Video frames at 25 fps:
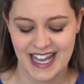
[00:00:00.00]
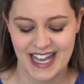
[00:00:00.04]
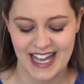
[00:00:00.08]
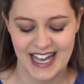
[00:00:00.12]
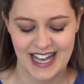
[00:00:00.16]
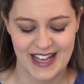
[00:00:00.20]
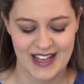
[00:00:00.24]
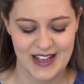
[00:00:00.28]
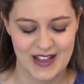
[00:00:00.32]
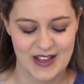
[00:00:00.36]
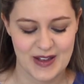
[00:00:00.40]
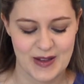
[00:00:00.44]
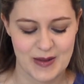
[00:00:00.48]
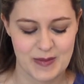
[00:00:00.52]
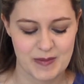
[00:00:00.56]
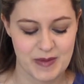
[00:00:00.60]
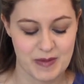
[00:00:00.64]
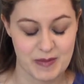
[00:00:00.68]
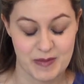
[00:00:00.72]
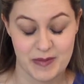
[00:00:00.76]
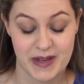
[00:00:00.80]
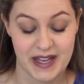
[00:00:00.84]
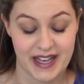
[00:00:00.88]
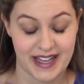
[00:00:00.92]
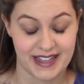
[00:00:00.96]

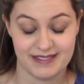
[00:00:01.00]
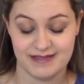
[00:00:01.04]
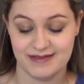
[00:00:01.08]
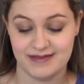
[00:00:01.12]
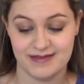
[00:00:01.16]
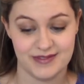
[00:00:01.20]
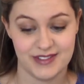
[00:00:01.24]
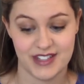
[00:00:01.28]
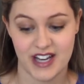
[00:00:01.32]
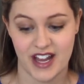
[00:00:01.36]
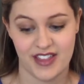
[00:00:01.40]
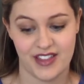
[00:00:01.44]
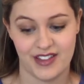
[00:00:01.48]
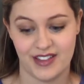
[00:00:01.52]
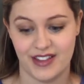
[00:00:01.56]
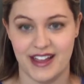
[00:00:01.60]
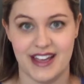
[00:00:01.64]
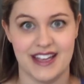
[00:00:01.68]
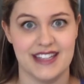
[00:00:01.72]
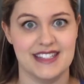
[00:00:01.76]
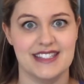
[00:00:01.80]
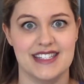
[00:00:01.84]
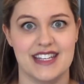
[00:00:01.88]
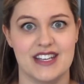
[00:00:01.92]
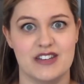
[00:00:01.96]
But
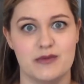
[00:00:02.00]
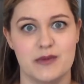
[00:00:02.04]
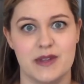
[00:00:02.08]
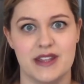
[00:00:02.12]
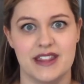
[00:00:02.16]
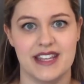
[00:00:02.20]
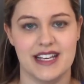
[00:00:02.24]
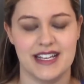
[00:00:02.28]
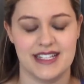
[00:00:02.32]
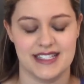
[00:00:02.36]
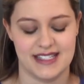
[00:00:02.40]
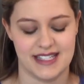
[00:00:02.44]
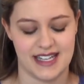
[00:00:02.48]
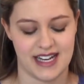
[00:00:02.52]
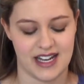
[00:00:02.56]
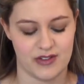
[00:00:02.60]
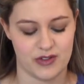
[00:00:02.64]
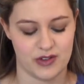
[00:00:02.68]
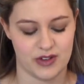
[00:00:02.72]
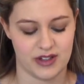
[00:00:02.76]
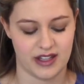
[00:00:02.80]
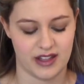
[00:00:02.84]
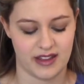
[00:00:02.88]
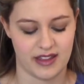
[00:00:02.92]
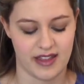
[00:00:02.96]
nonetheless, they've been things that I've
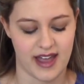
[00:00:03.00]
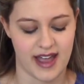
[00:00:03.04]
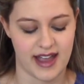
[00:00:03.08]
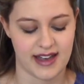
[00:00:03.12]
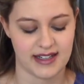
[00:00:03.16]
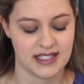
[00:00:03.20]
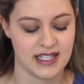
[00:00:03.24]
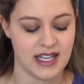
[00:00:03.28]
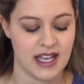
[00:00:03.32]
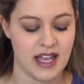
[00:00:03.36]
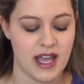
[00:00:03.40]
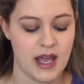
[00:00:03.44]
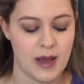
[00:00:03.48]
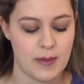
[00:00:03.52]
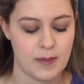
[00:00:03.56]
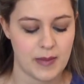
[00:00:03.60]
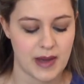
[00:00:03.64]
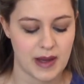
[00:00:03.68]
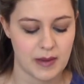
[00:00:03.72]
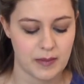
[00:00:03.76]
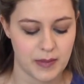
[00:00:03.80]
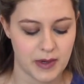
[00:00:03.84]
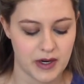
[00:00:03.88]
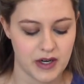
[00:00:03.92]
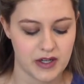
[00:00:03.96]
really liked.
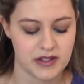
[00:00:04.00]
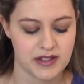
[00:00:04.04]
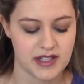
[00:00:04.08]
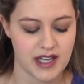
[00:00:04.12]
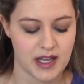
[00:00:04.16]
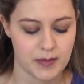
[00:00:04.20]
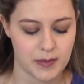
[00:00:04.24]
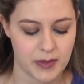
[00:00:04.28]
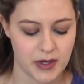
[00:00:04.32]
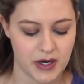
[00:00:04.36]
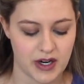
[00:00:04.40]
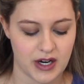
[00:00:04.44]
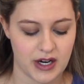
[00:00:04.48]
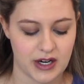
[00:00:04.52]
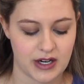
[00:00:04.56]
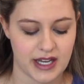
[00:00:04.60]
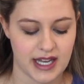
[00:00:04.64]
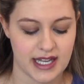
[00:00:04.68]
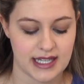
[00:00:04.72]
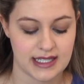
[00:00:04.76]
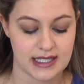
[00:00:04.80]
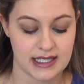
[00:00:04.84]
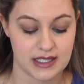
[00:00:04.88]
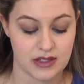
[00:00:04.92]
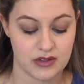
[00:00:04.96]
My birthday perk
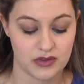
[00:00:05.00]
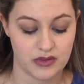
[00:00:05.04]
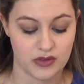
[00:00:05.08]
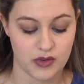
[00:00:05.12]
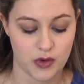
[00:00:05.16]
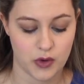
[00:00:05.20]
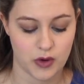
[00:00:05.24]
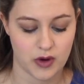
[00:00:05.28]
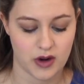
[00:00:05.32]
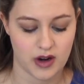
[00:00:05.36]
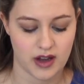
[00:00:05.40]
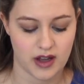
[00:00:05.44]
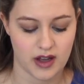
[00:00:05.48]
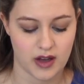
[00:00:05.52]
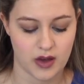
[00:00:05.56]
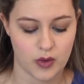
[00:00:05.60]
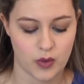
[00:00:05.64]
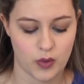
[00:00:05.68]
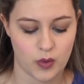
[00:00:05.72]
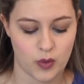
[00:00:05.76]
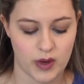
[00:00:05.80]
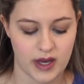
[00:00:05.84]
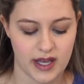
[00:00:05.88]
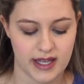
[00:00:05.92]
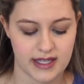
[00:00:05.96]
at Sephora
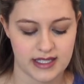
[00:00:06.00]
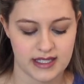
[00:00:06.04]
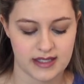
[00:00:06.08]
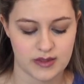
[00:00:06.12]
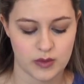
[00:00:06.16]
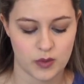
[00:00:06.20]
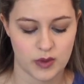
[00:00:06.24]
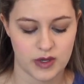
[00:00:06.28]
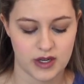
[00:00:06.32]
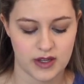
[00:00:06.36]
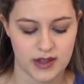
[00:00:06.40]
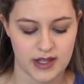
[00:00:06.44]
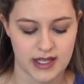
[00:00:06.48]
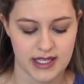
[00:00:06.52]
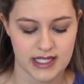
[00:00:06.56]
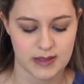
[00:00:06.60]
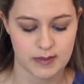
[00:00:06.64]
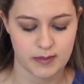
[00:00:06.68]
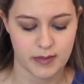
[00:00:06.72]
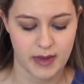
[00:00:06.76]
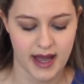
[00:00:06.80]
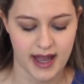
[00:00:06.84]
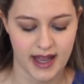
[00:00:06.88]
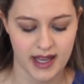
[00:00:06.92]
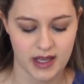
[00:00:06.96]
was one of these
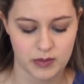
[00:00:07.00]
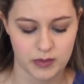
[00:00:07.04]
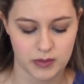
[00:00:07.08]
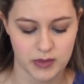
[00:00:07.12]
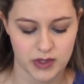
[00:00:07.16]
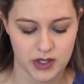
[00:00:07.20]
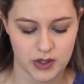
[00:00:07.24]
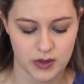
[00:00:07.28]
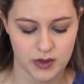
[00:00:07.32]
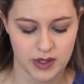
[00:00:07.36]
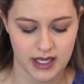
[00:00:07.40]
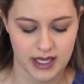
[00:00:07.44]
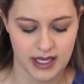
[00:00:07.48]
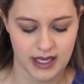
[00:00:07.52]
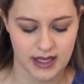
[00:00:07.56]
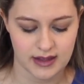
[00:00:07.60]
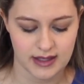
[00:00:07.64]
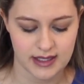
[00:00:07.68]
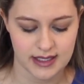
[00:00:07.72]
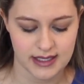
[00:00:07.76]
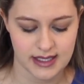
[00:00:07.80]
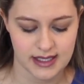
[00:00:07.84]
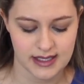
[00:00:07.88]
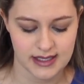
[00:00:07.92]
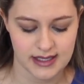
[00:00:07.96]
Bite Beauty,
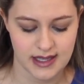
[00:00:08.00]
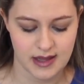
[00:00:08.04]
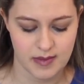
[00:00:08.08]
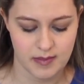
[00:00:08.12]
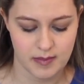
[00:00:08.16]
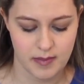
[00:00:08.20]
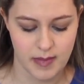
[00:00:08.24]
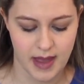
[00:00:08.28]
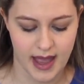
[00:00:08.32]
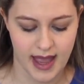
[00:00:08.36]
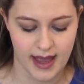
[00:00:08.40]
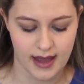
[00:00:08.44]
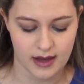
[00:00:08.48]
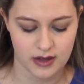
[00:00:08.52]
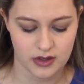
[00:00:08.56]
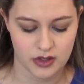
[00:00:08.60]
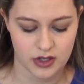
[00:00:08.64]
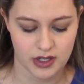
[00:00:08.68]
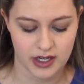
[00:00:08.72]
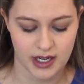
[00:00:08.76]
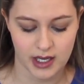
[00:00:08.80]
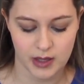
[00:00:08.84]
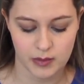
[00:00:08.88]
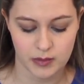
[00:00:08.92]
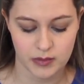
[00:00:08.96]
this is the Matte
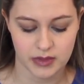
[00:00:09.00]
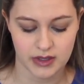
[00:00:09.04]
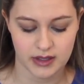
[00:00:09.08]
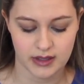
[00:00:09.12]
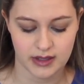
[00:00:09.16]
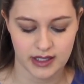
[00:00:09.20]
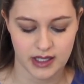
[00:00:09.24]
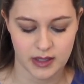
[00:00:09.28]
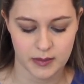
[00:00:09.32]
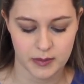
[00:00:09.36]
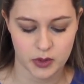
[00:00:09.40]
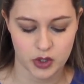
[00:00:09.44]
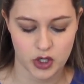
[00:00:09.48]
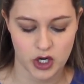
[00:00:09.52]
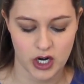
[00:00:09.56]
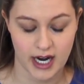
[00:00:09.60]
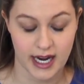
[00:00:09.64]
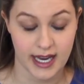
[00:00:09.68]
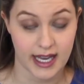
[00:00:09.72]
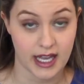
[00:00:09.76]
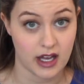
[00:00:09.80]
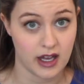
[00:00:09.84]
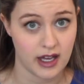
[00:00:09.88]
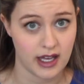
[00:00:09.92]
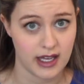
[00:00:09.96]
Cream Lip
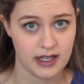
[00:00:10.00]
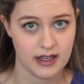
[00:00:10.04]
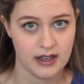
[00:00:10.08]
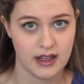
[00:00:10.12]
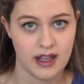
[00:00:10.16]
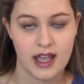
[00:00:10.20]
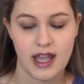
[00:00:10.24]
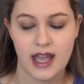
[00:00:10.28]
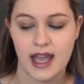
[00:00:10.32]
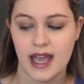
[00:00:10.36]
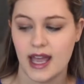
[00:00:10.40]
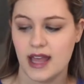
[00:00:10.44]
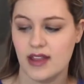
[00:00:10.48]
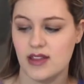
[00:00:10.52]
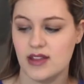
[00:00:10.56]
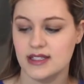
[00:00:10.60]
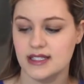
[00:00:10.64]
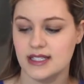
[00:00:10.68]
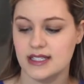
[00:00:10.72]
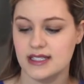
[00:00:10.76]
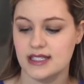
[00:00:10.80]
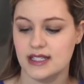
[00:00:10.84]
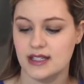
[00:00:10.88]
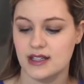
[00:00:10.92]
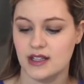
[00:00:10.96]
Crayon, and this
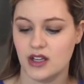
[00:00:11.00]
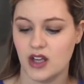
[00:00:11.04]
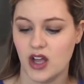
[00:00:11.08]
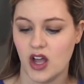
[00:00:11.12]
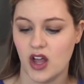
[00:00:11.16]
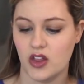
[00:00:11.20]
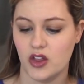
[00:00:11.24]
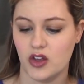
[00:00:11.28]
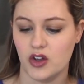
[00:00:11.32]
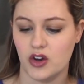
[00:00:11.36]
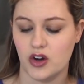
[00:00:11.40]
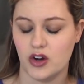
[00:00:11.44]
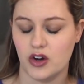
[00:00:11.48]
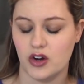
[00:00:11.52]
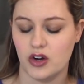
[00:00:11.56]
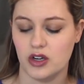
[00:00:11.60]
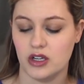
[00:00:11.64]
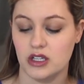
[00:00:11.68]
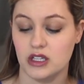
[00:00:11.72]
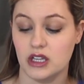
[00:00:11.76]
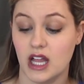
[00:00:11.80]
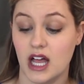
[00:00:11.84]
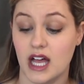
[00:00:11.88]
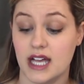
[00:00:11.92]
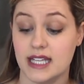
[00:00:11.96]
is in the color
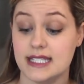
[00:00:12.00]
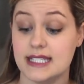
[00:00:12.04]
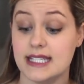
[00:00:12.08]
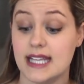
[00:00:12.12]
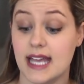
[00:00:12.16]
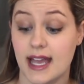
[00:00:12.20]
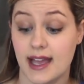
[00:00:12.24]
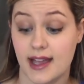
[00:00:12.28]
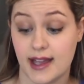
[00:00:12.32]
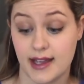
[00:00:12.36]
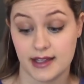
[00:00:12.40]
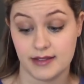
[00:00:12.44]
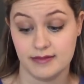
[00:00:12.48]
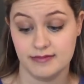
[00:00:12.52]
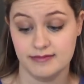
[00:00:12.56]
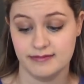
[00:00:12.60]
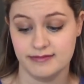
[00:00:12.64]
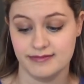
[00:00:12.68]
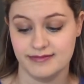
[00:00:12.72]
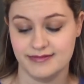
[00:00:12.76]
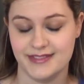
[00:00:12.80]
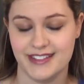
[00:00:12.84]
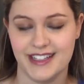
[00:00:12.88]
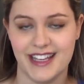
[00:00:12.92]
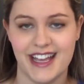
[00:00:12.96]
Glacé,
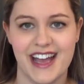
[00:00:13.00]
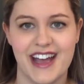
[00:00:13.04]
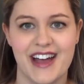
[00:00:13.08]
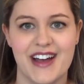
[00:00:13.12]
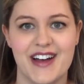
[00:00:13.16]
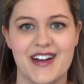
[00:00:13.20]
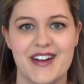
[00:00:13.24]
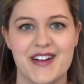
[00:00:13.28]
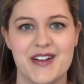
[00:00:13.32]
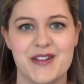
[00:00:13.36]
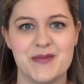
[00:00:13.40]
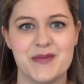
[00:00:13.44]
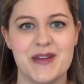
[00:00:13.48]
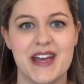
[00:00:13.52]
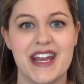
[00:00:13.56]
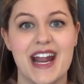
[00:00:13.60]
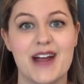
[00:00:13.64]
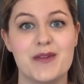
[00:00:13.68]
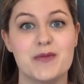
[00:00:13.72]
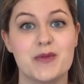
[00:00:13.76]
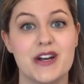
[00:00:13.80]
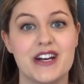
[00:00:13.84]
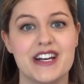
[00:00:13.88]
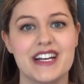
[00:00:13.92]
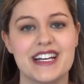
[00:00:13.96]
and
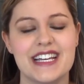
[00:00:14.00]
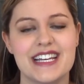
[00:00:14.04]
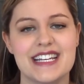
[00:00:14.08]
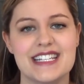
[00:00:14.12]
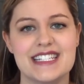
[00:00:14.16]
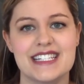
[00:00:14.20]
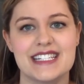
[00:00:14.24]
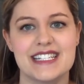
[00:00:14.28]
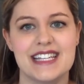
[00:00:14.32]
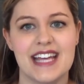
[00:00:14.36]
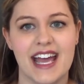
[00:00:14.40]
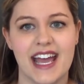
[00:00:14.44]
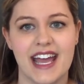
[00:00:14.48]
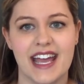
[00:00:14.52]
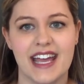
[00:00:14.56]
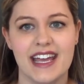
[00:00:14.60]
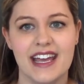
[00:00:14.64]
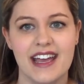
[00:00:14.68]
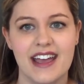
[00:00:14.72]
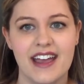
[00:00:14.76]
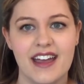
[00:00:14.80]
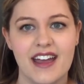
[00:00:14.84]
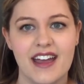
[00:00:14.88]
I'm wearing it today.